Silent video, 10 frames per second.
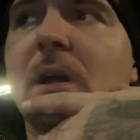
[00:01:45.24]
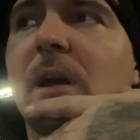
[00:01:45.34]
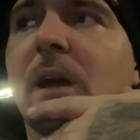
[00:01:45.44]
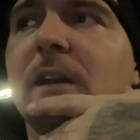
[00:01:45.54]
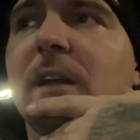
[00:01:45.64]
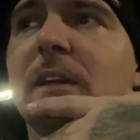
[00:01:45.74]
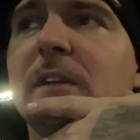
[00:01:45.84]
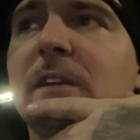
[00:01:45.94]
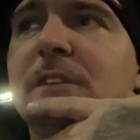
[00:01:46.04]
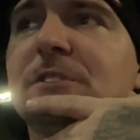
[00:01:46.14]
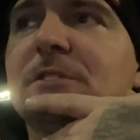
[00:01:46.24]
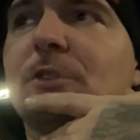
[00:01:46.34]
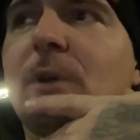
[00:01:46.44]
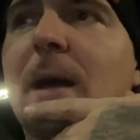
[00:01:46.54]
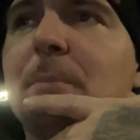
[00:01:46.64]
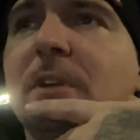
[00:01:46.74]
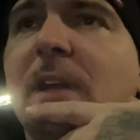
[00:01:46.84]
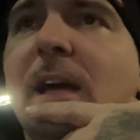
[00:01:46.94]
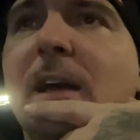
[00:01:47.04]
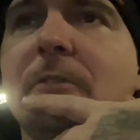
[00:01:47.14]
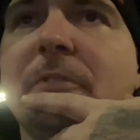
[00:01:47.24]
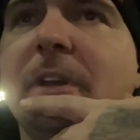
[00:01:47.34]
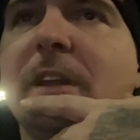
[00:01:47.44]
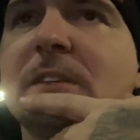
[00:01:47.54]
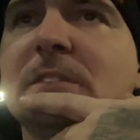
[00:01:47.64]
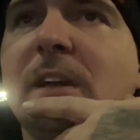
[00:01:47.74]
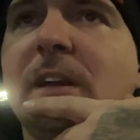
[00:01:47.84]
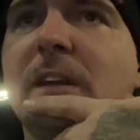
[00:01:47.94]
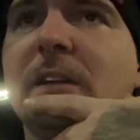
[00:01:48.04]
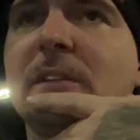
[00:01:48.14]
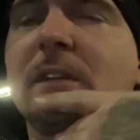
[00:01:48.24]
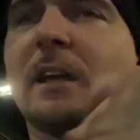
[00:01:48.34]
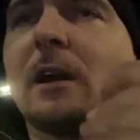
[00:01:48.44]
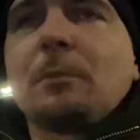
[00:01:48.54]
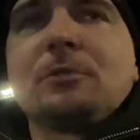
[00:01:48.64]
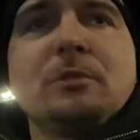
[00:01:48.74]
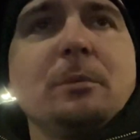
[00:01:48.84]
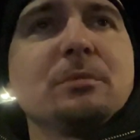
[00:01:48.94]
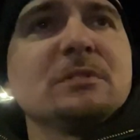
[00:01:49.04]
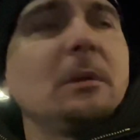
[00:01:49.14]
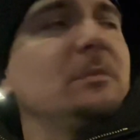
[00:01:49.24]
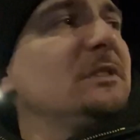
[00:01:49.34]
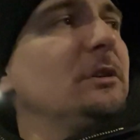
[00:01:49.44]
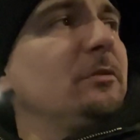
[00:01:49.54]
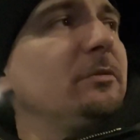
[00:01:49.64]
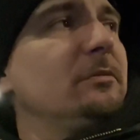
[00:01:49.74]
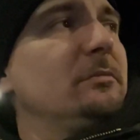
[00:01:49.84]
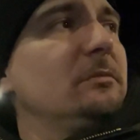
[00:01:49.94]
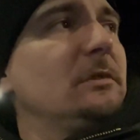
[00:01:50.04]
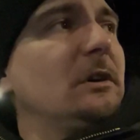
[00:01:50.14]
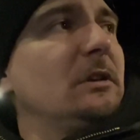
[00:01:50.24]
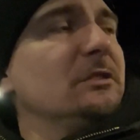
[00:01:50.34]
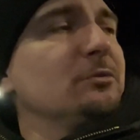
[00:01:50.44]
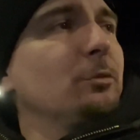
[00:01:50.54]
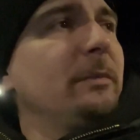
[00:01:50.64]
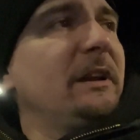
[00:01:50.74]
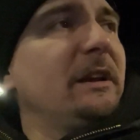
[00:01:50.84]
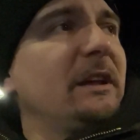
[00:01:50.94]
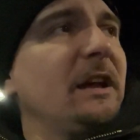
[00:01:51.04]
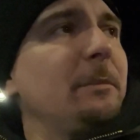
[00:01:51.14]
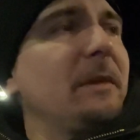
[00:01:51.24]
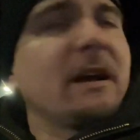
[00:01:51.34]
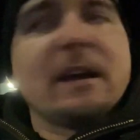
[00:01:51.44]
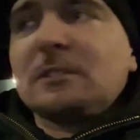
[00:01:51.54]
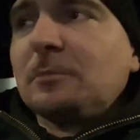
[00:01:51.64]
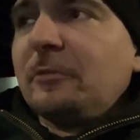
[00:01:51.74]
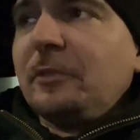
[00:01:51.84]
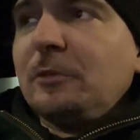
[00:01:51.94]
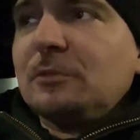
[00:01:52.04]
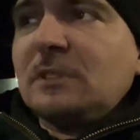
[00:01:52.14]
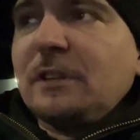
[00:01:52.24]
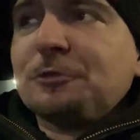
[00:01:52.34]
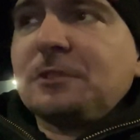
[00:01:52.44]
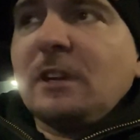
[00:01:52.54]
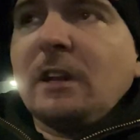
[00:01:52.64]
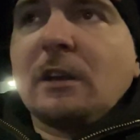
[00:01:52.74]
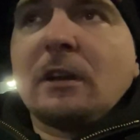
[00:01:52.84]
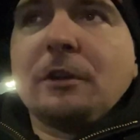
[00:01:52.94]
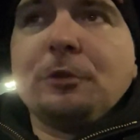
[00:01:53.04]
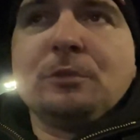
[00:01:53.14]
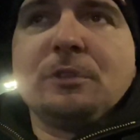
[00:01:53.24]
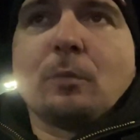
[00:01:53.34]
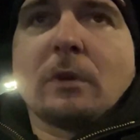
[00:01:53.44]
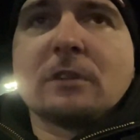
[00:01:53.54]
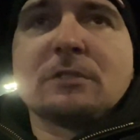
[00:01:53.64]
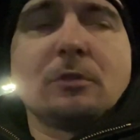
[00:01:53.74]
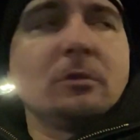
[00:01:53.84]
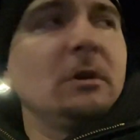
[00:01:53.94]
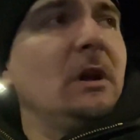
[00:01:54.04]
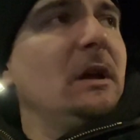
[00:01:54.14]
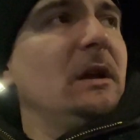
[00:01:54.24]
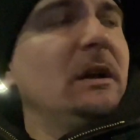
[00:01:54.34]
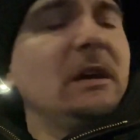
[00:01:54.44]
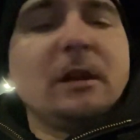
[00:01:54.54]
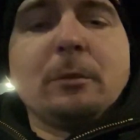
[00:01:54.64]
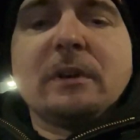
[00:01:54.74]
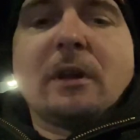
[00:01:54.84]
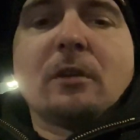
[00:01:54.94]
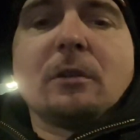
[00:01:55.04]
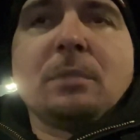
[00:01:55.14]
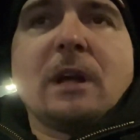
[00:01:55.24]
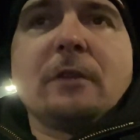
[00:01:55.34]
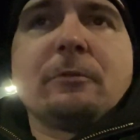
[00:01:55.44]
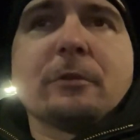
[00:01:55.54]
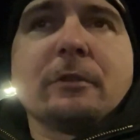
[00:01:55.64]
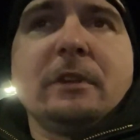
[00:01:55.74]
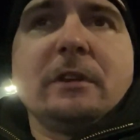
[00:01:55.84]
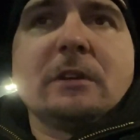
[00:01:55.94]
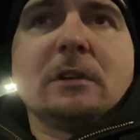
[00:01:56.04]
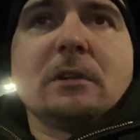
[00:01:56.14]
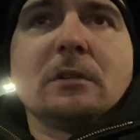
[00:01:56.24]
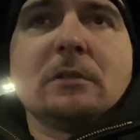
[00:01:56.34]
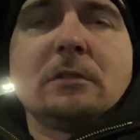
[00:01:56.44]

and then he just so happened to have the next day he had an opportunity to present himself. His roommate had came back, asked him if he was interested in any kind of union work, so he went down and applied for the